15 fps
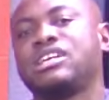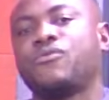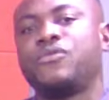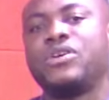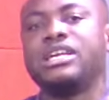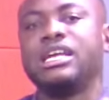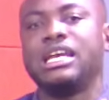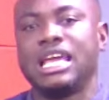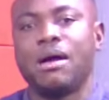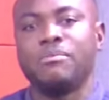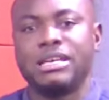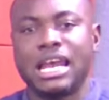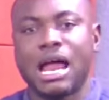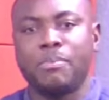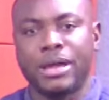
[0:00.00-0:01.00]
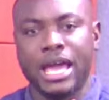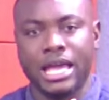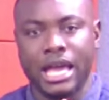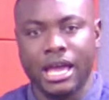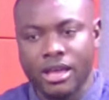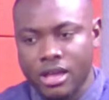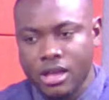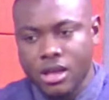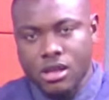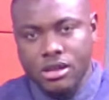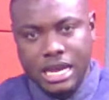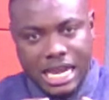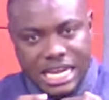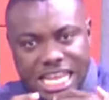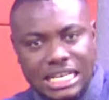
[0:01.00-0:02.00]
your friend Liam Delap
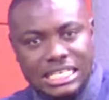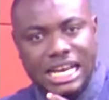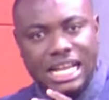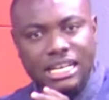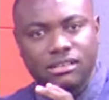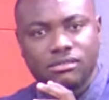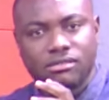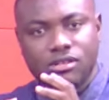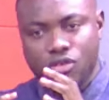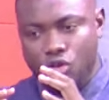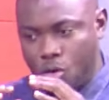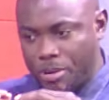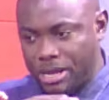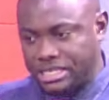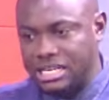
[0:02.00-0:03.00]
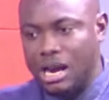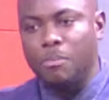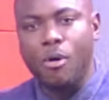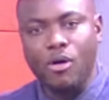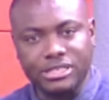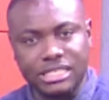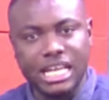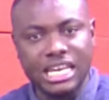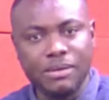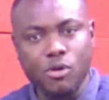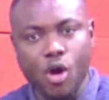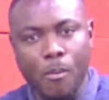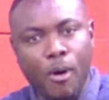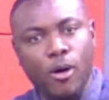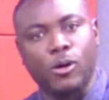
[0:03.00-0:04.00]
the near ding obejina box name
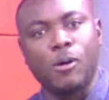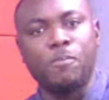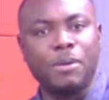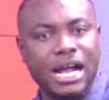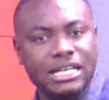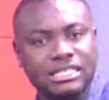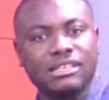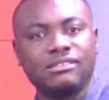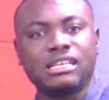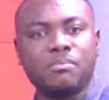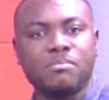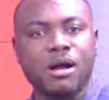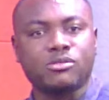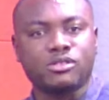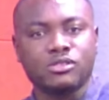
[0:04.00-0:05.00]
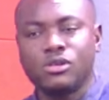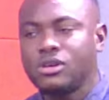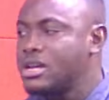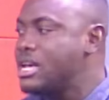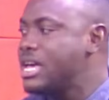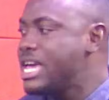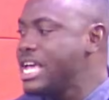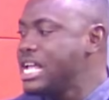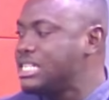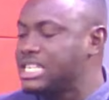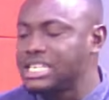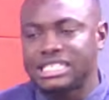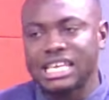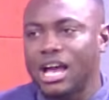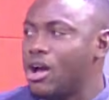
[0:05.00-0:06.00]
or occupy centre backs no
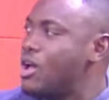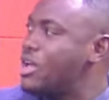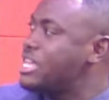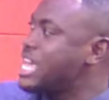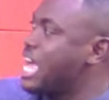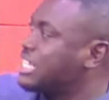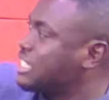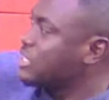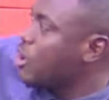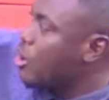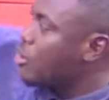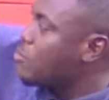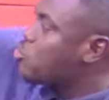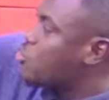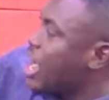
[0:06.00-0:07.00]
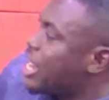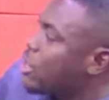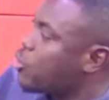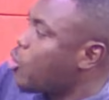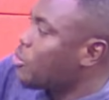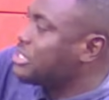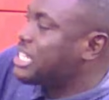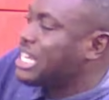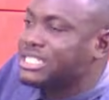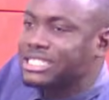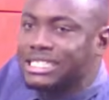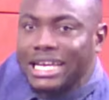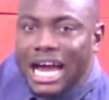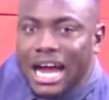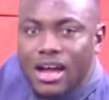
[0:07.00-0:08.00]
into say a children quite
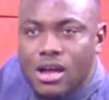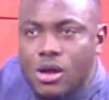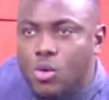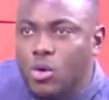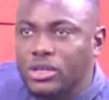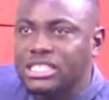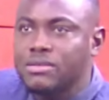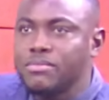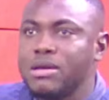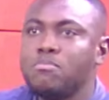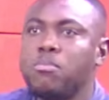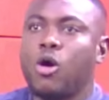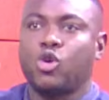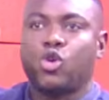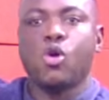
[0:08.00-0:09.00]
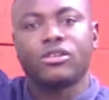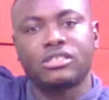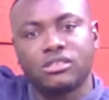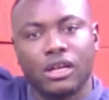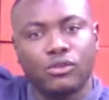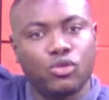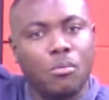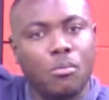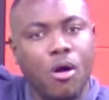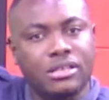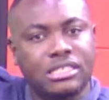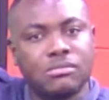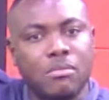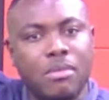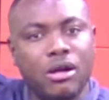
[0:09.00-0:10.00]
congested ultimate box cross near to
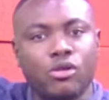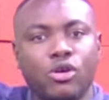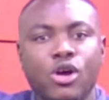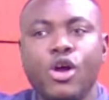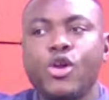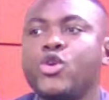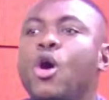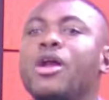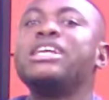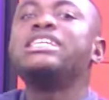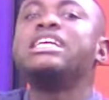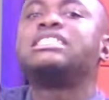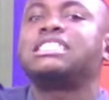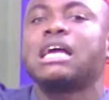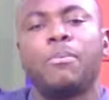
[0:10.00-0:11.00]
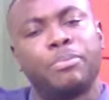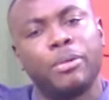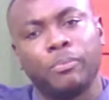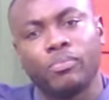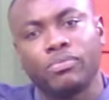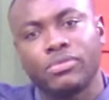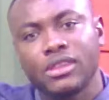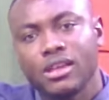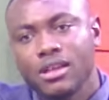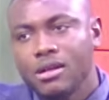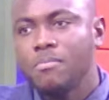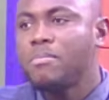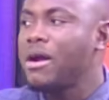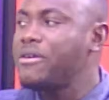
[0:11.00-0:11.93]
box in the man not in it happen. But